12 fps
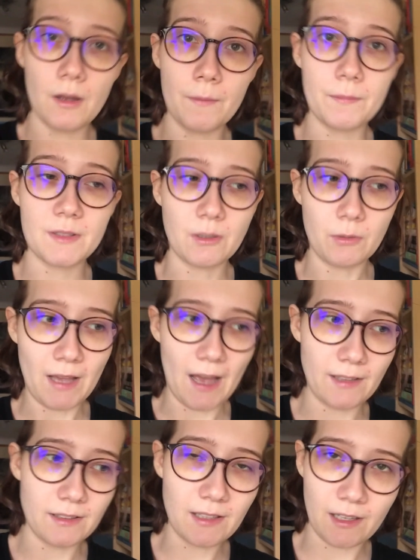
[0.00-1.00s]
So yeah, I
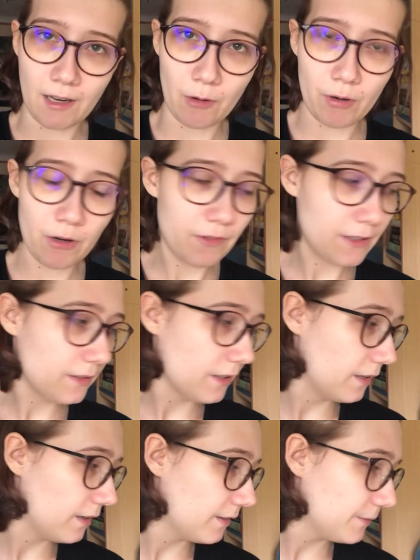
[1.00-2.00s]
decided to get rid of it.
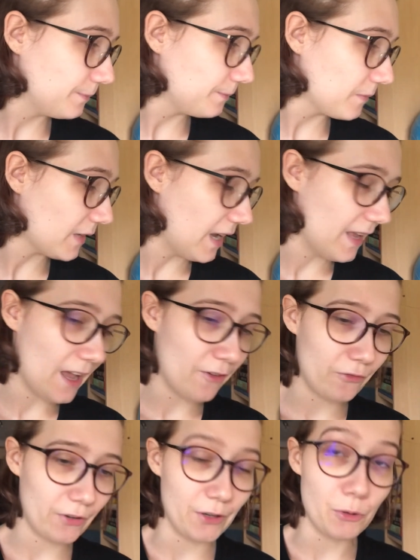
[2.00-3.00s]
I have
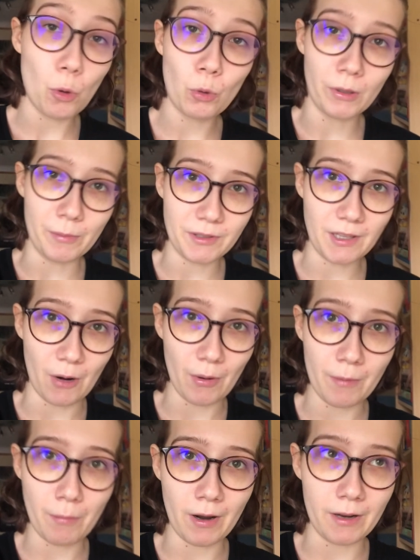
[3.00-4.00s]
an older mascara
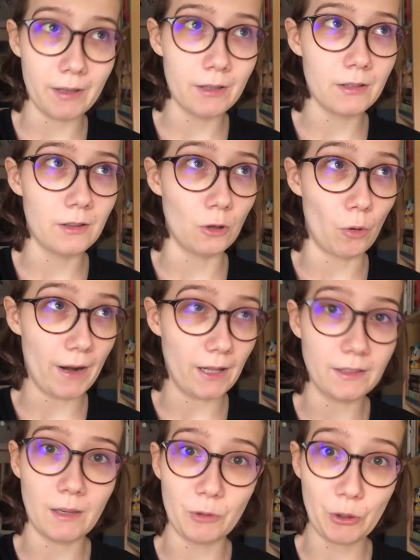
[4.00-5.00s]
by L'Oreal that
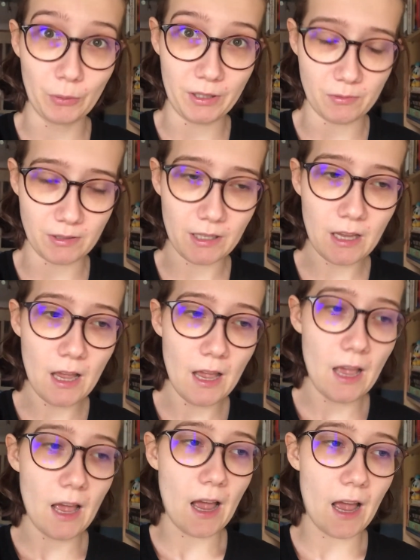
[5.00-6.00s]
I'm currently using.
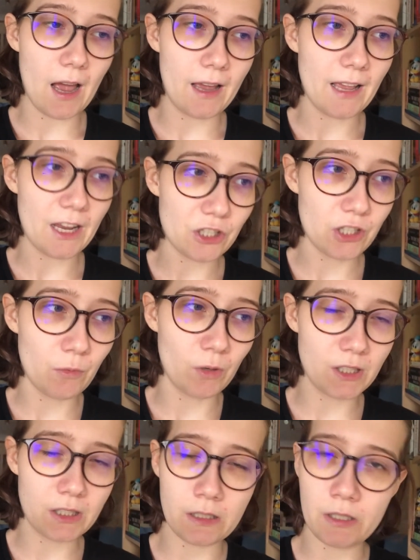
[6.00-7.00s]
I actually
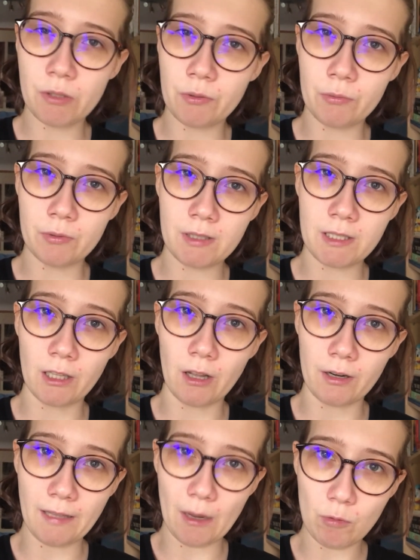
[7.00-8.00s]
wanted to declutter
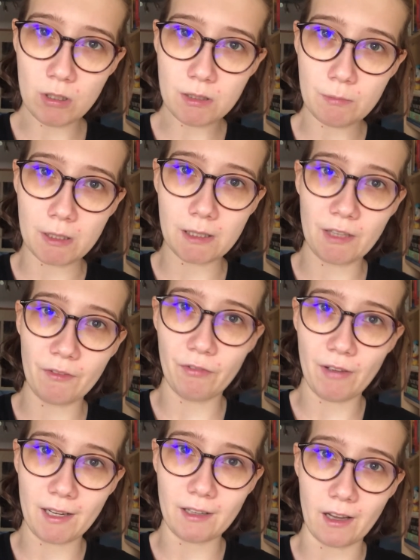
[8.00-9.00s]
that one, but given the
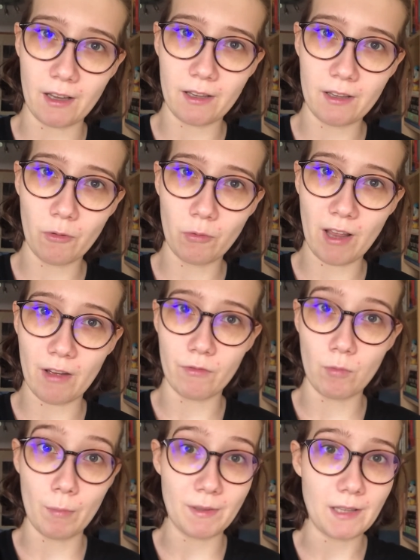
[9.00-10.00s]
fact I only have one
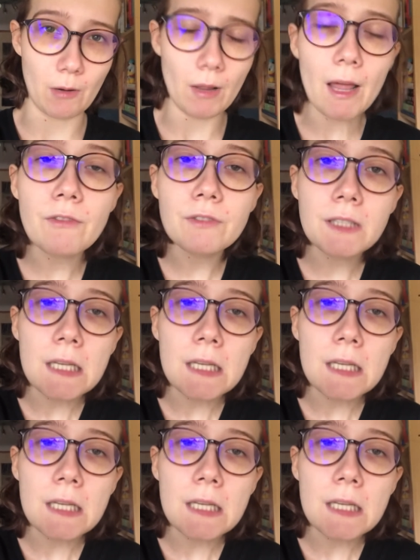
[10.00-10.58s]
mascara left,